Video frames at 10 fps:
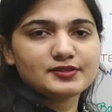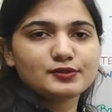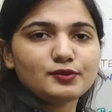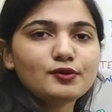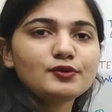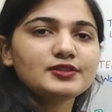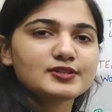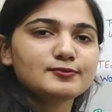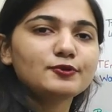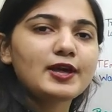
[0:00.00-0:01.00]
So
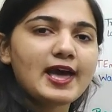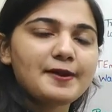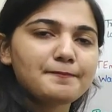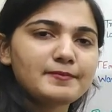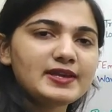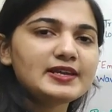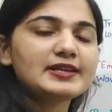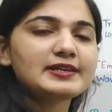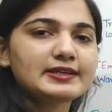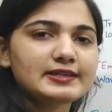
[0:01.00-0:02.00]
this would help me in
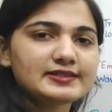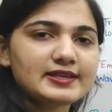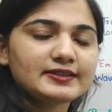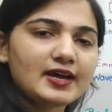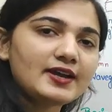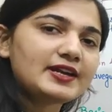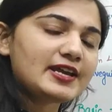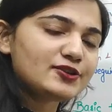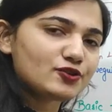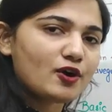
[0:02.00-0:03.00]
increasing the range